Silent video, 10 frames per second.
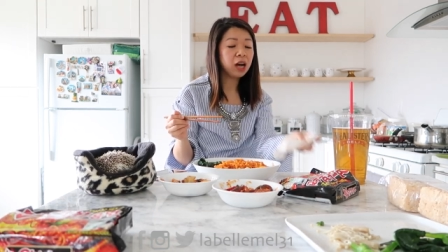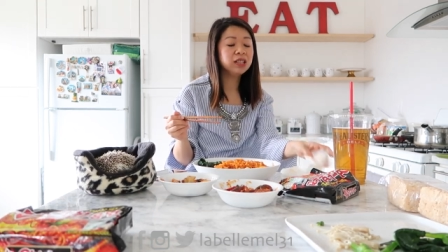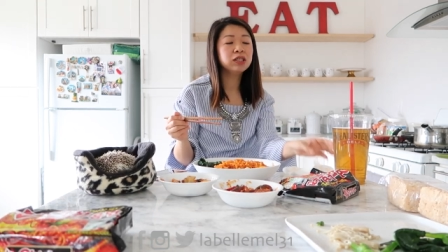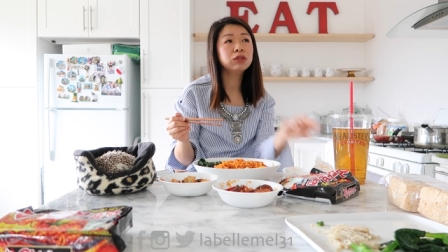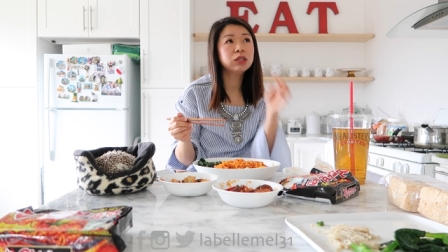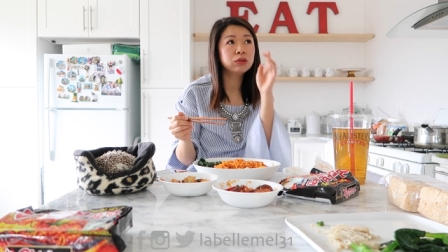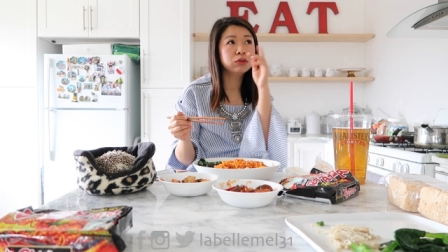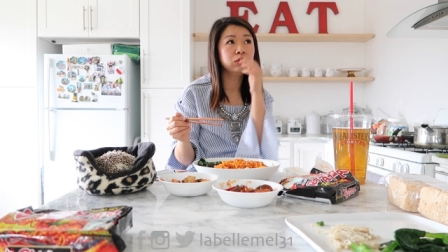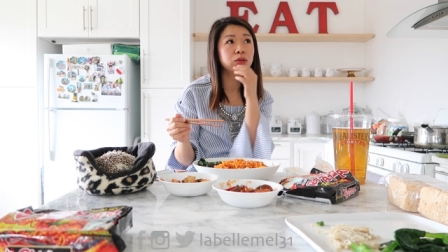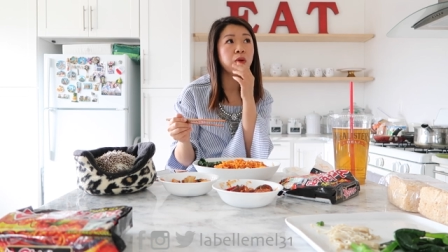I still need to
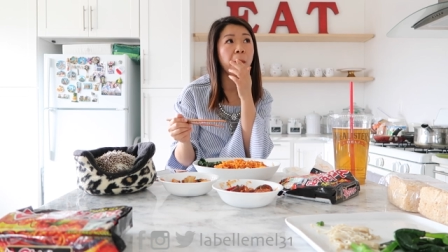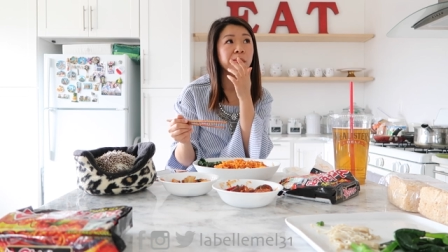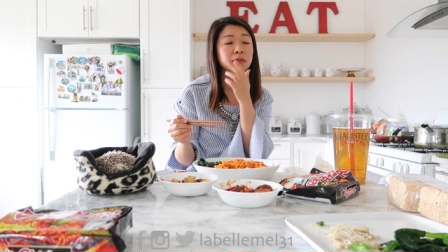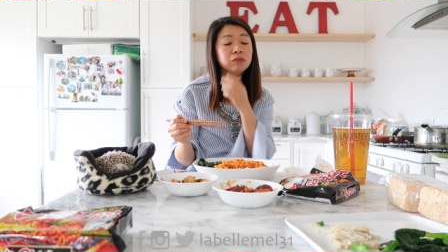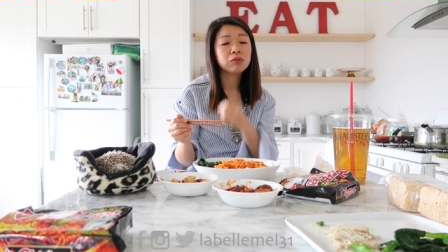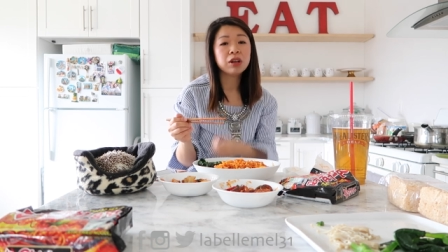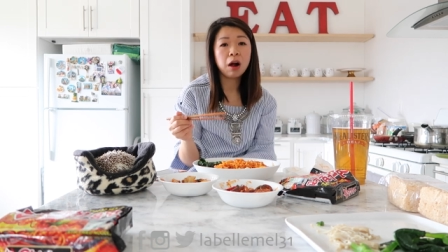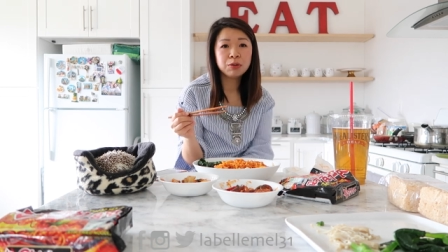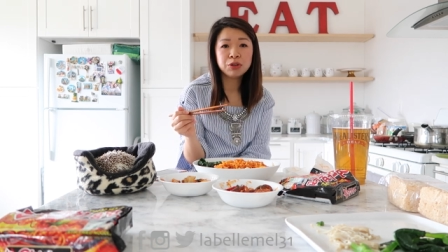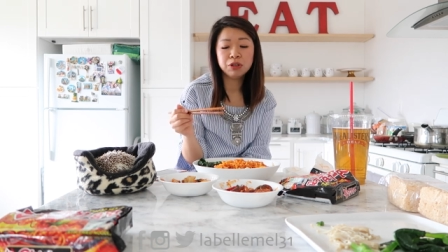do the
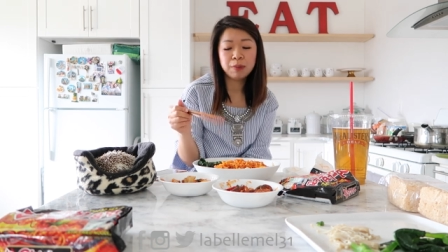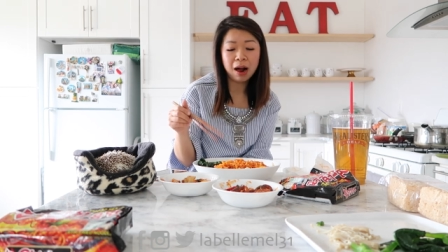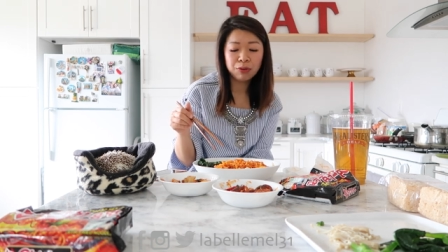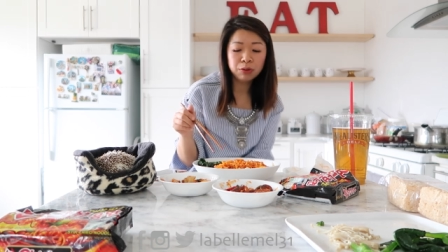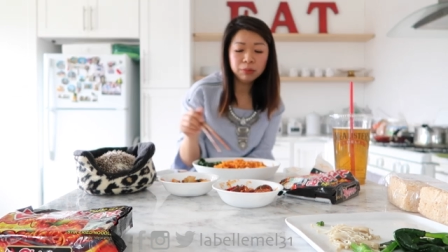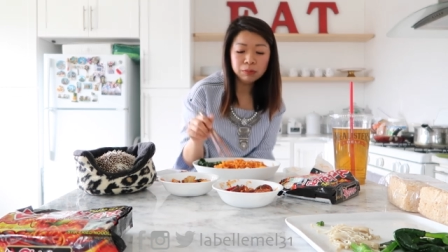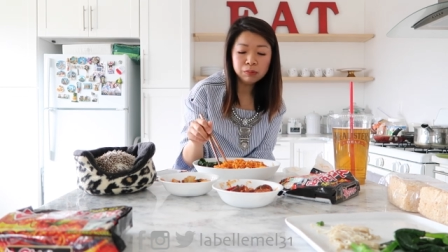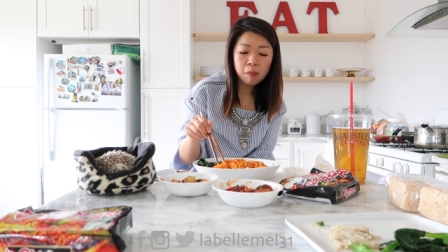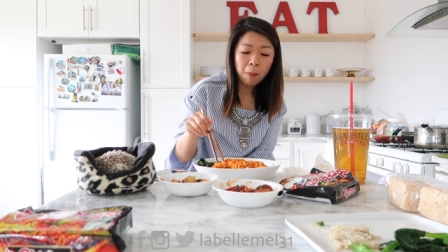upstairs bathroom,